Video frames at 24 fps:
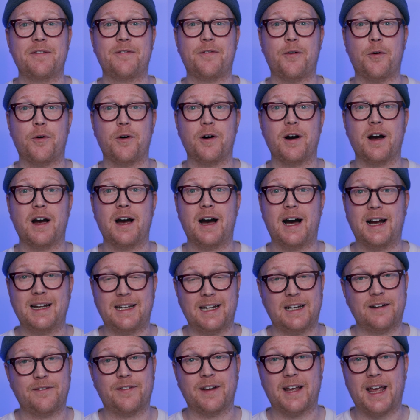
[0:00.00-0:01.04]
for
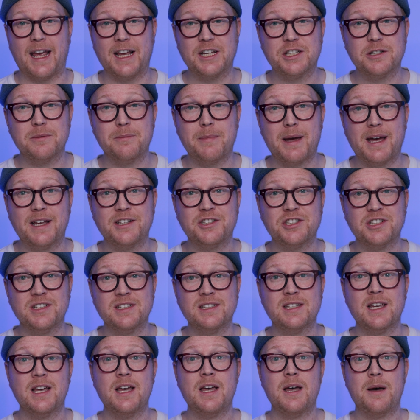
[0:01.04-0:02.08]
identification
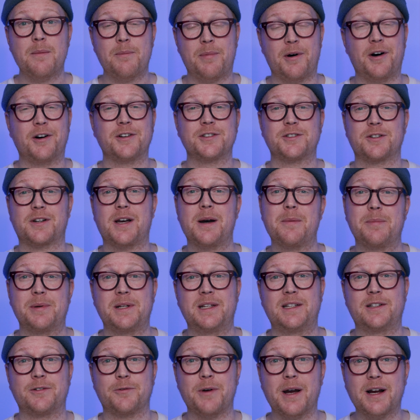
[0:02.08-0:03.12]
badges, but also
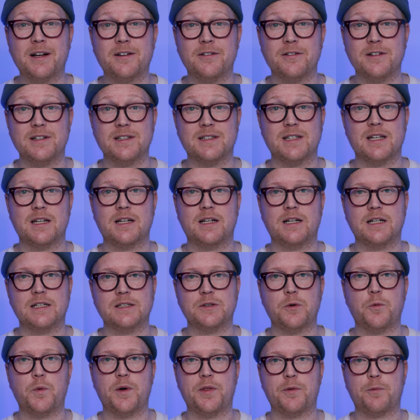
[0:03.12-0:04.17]
company directories.
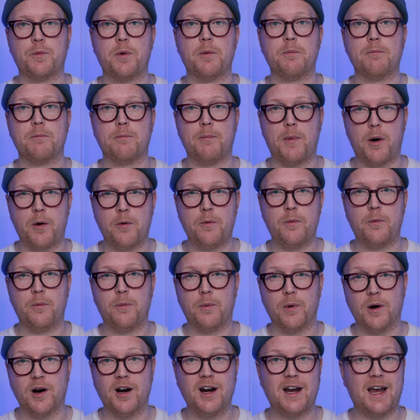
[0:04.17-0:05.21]
Because with remote
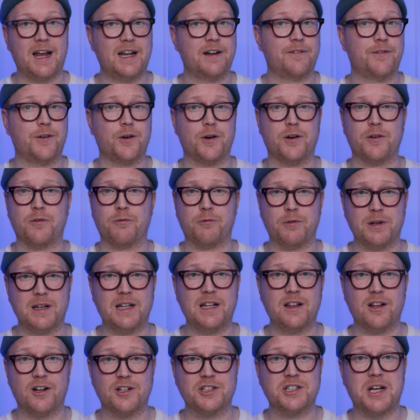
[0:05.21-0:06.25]
work, and if you're a really
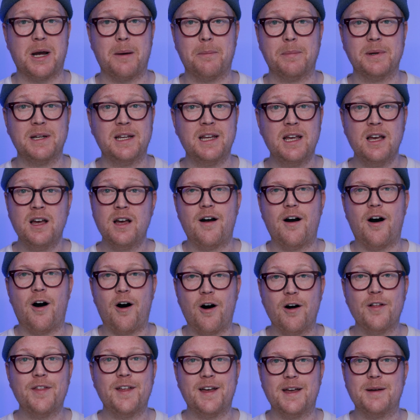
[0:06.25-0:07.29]
large company,
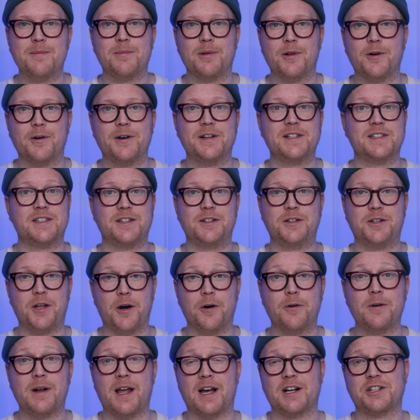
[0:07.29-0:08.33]
all the employees
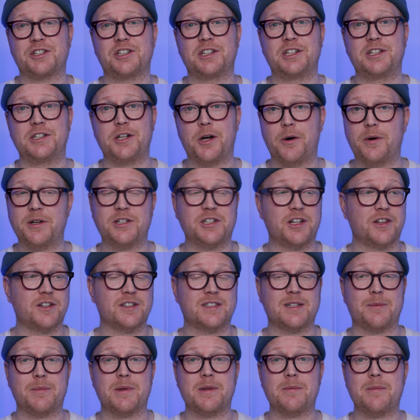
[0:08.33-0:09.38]
don't actually know each other.
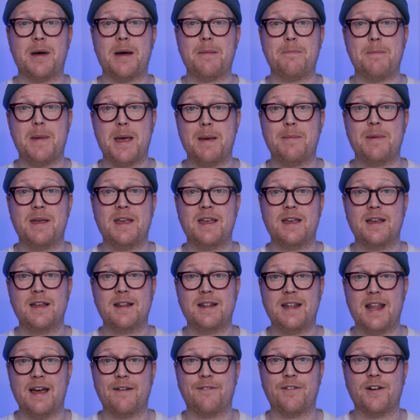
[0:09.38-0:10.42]
Some of them have maybe
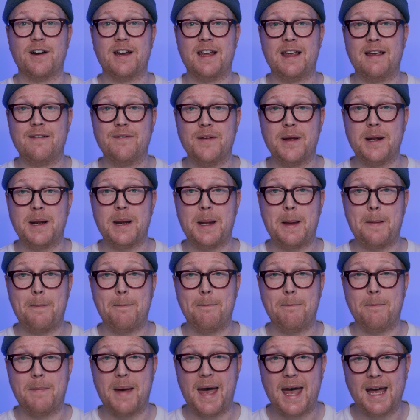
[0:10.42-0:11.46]
never even
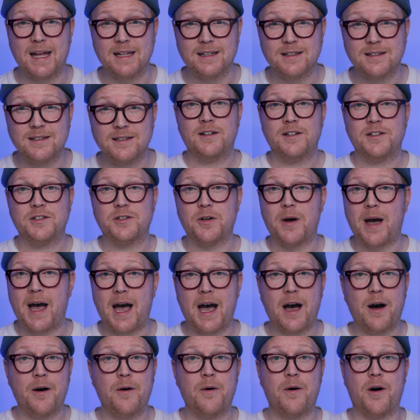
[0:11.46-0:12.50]
met. So
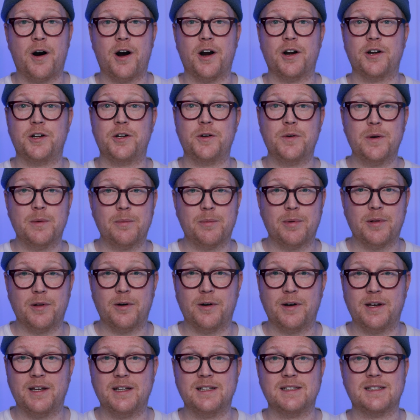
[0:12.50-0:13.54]
how are new
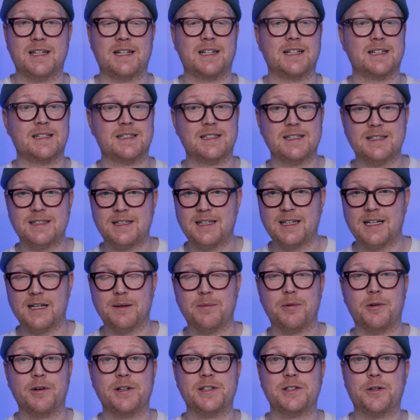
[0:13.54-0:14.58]
employees and existing
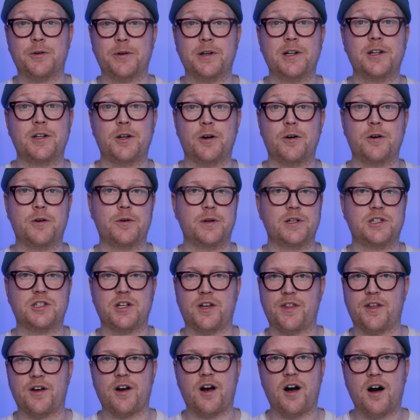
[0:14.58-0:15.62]
employees going to know who each
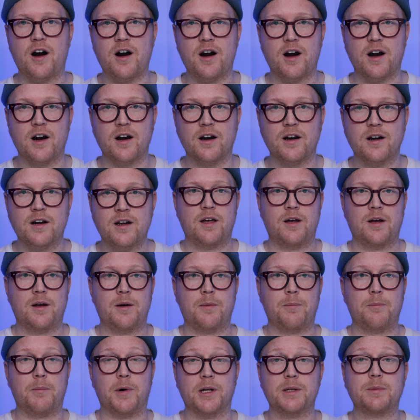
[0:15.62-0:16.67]
other are?
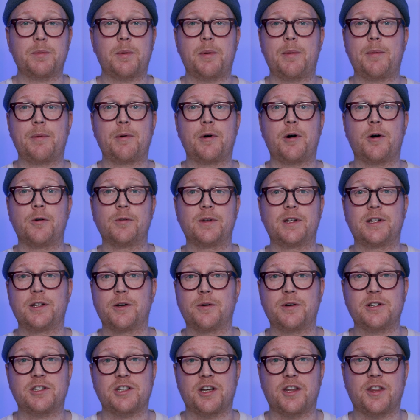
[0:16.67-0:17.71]
Multiple people only
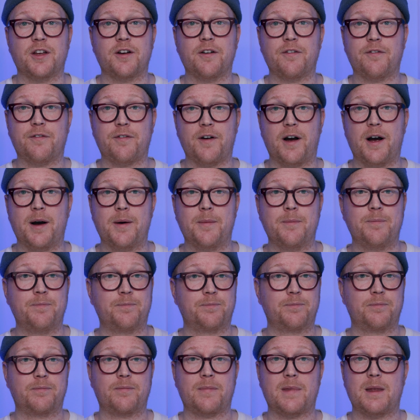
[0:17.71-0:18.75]
know each other from
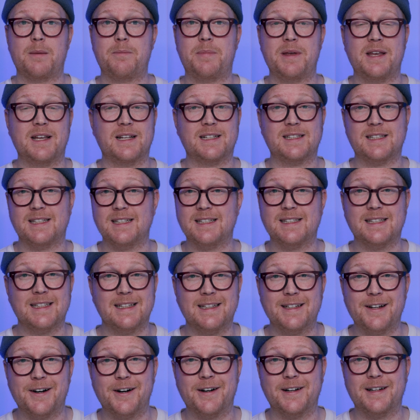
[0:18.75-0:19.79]
being
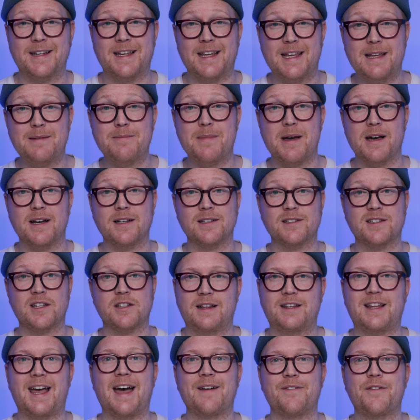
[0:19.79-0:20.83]
CC'd on
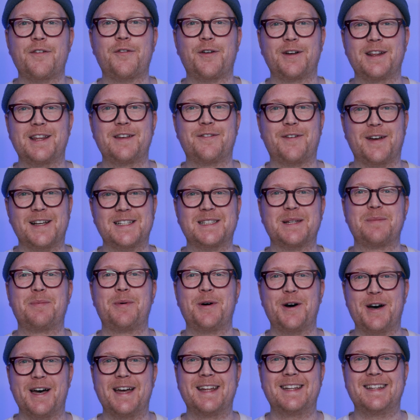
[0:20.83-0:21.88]
emails. To have a friendly face to
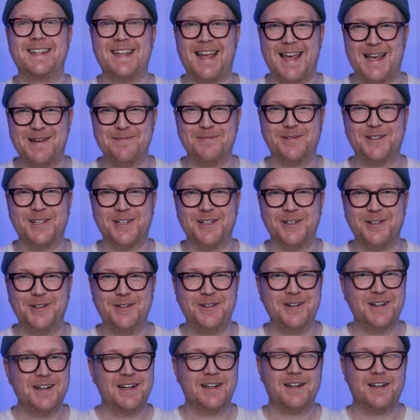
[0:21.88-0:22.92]
put a name to